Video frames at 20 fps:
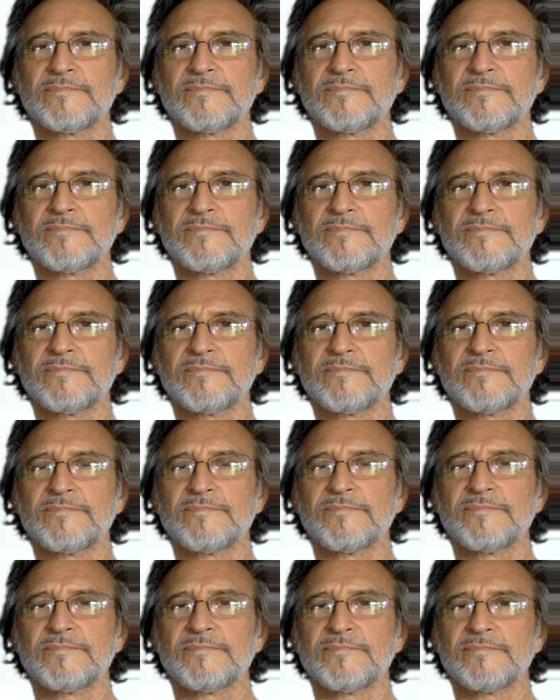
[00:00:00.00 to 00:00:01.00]

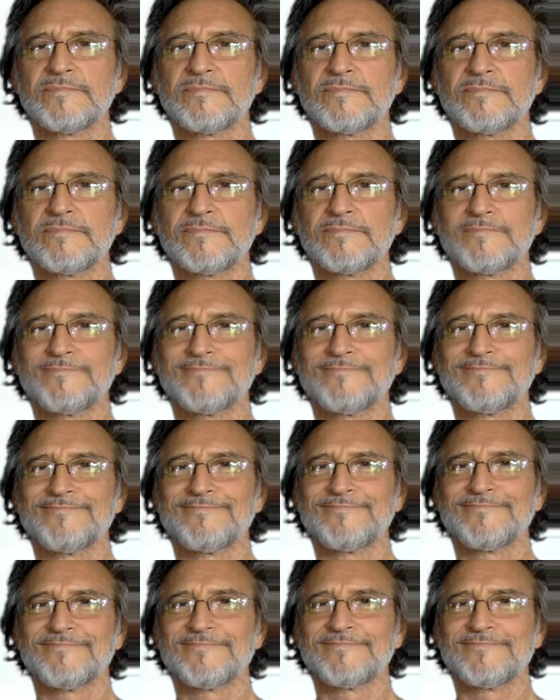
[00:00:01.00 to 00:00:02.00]

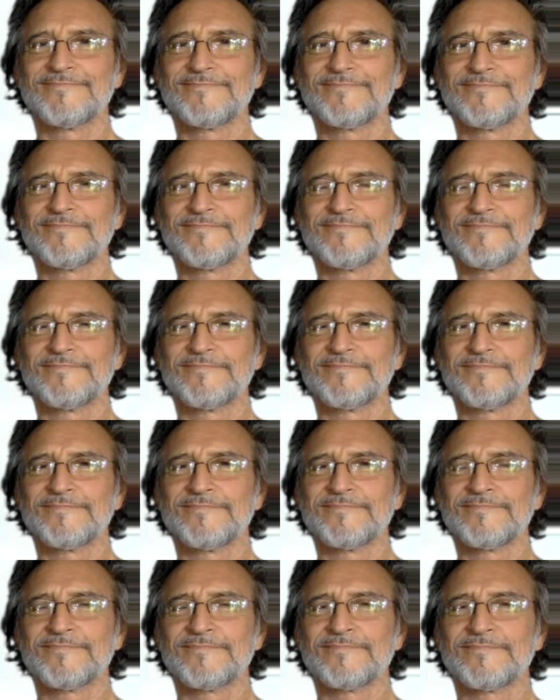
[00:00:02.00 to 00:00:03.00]

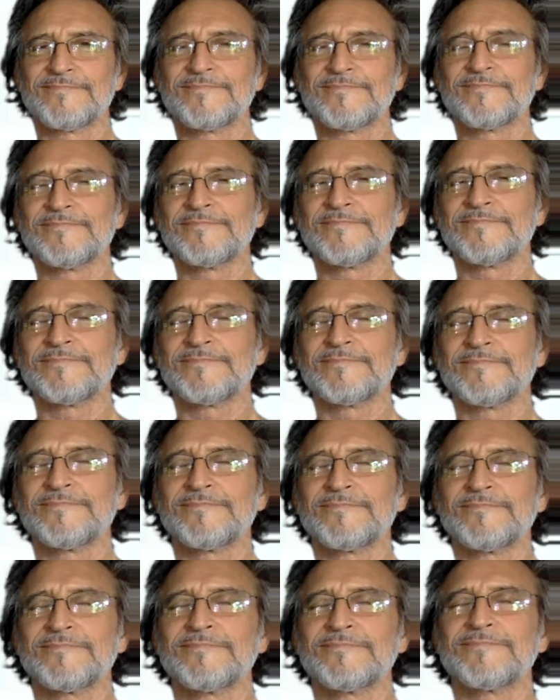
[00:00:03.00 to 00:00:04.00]

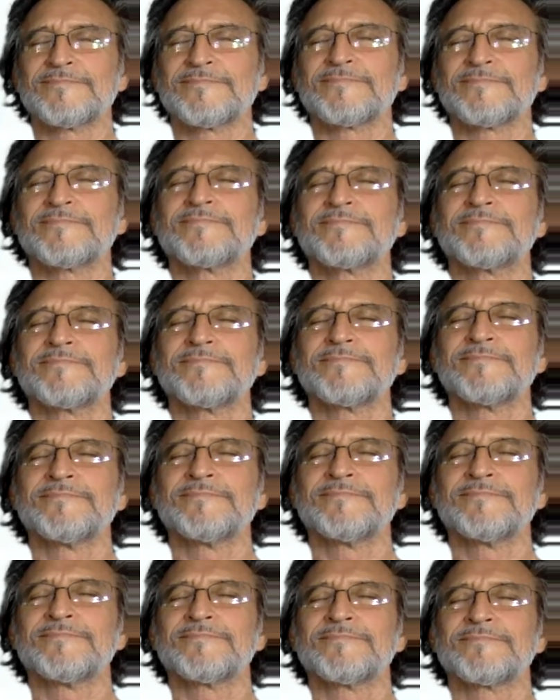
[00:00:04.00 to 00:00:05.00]

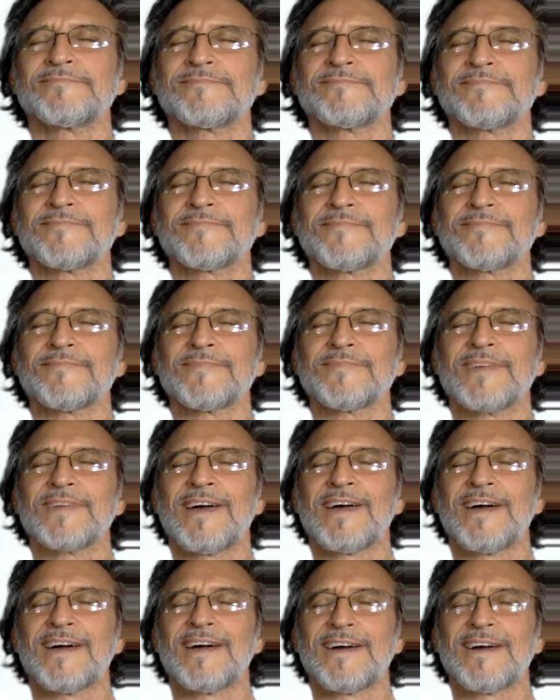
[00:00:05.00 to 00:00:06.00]

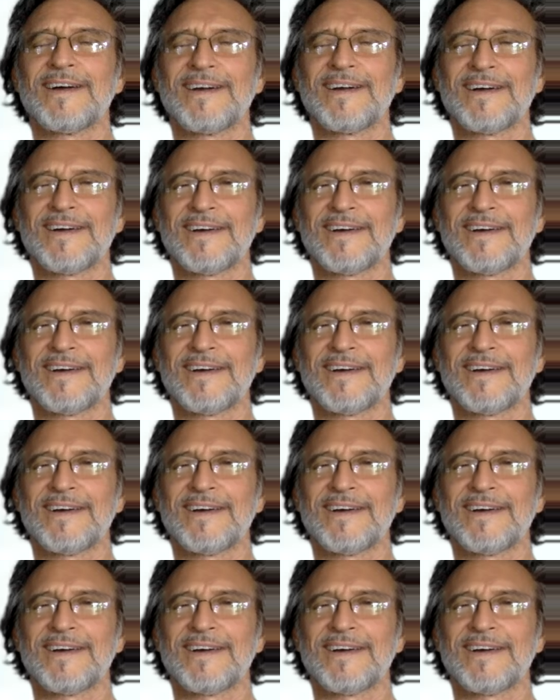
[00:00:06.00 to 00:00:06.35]
The person shown says nothing.